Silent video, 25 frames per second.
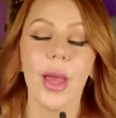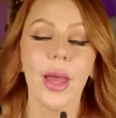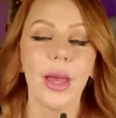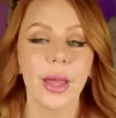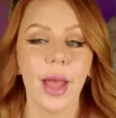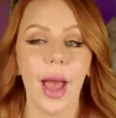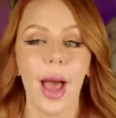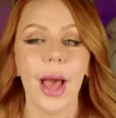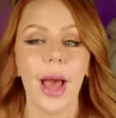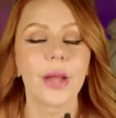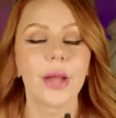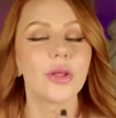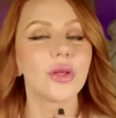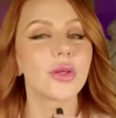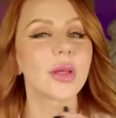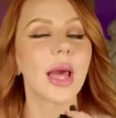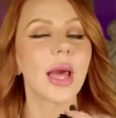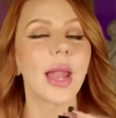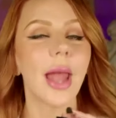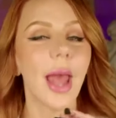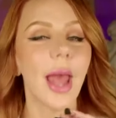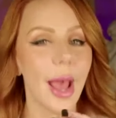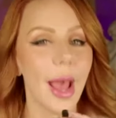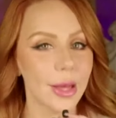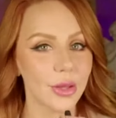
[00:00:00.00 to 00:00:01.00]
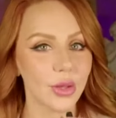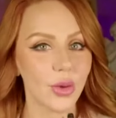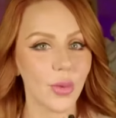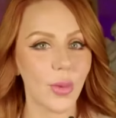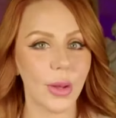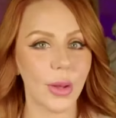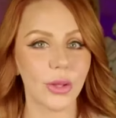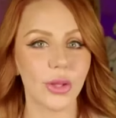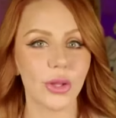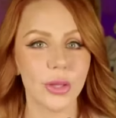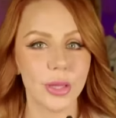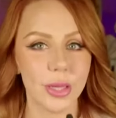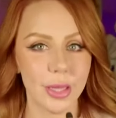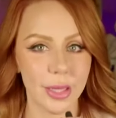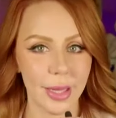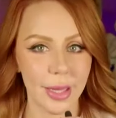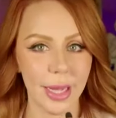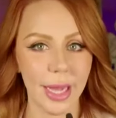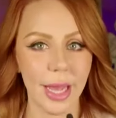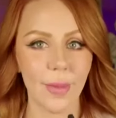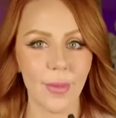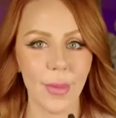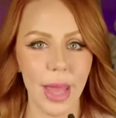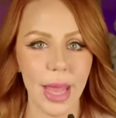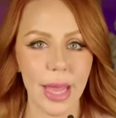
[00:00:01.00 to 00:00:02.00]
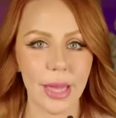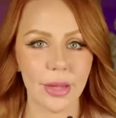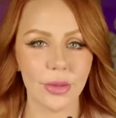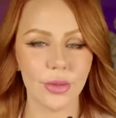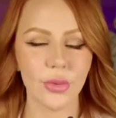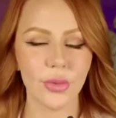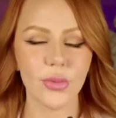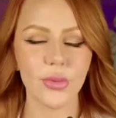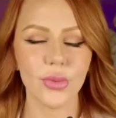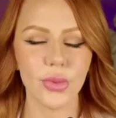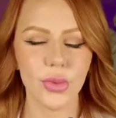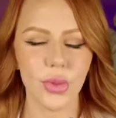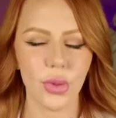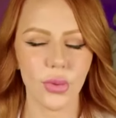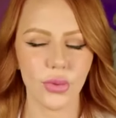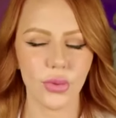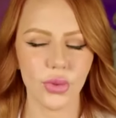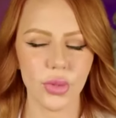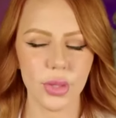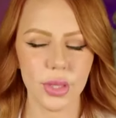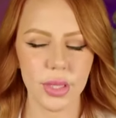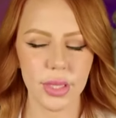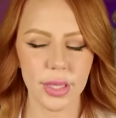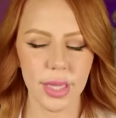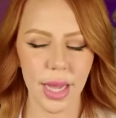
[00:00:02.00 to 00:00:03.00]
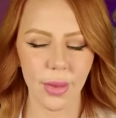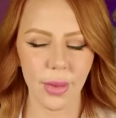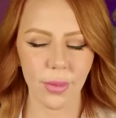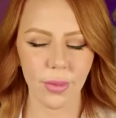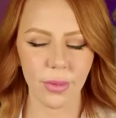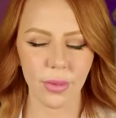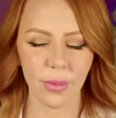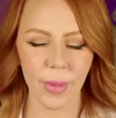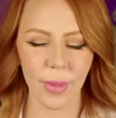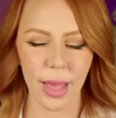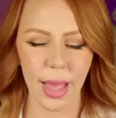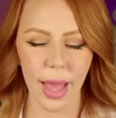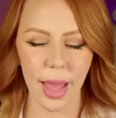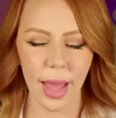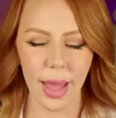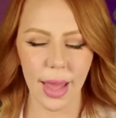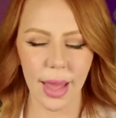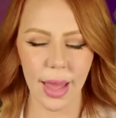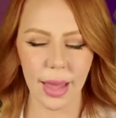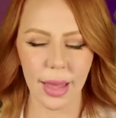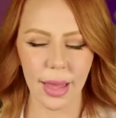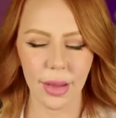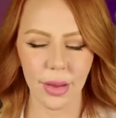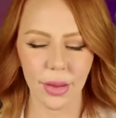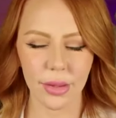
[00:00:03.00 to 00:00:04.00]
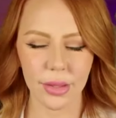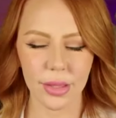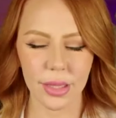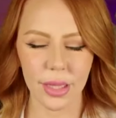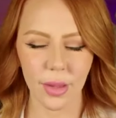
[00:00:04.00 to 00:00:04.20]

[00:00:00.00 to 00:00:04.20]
yeah i just kind of ask questions and they give me answers so just stay with me hang on okay.